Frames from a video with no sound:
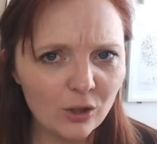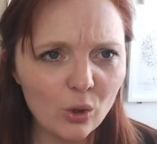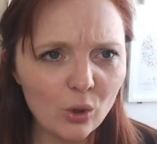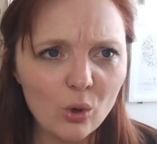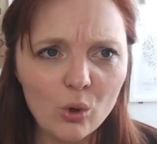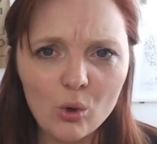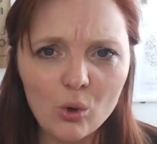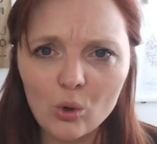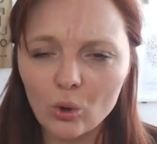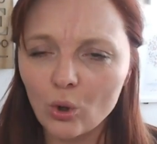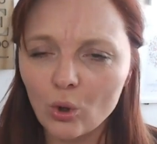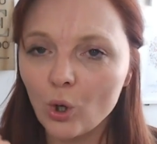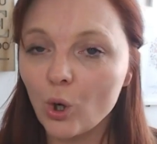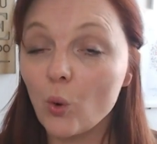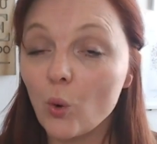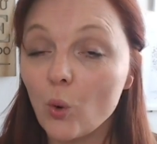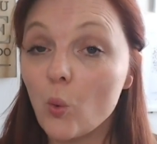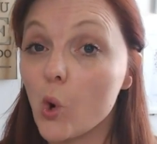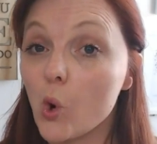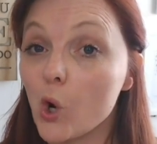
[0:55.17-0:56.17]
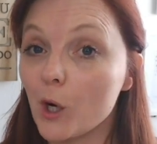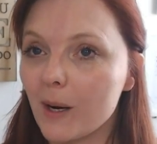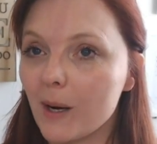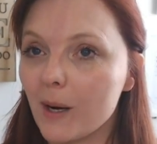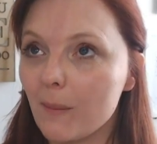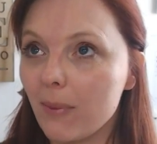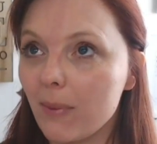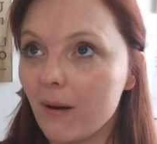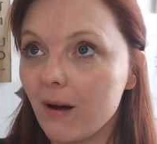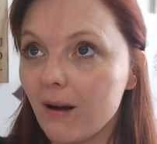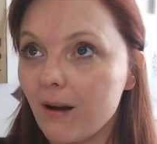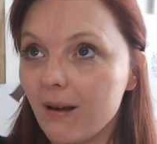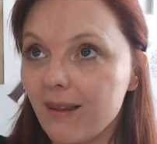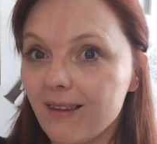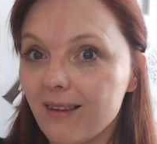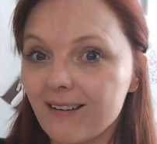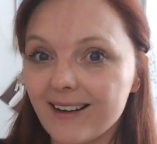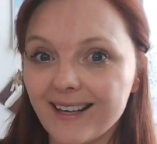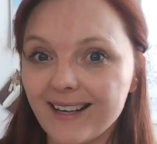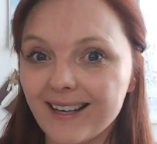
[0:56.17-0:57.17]
Or what about
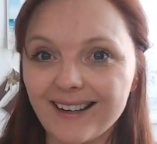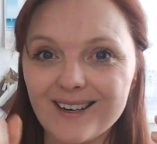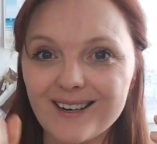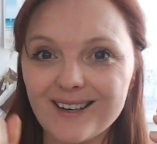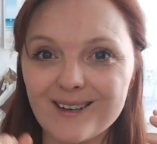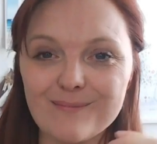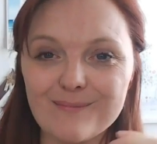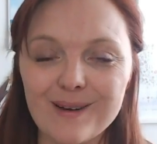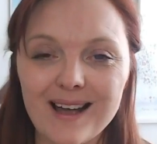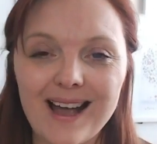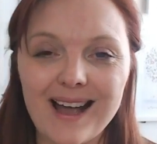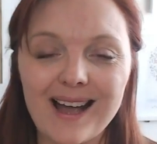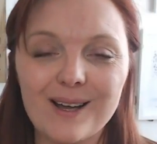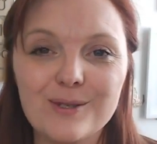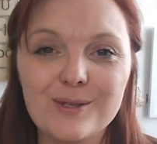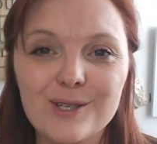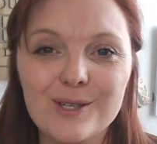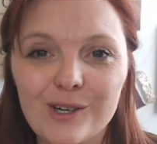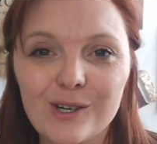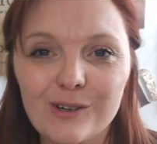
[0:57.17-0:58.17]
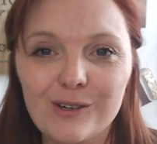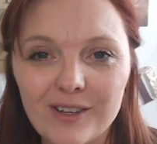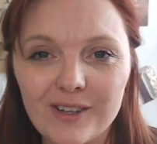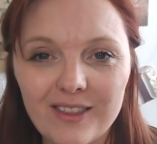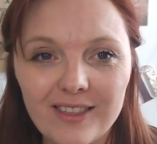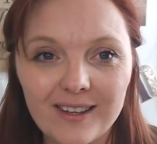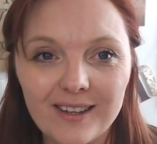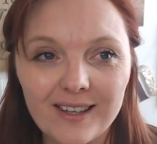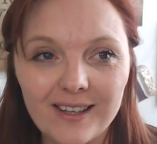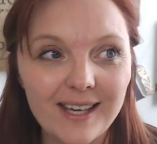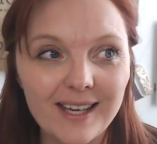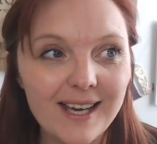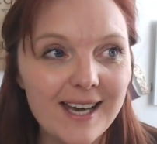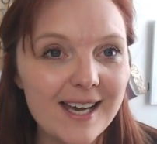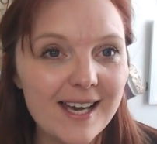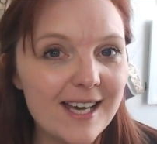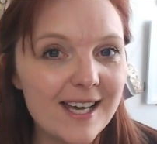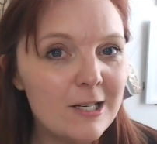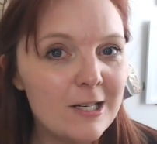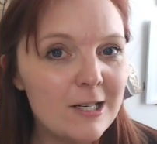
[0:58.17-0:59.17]
plucking a number out of thin
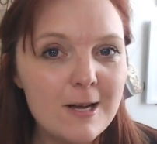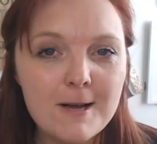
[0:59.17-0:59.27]
air?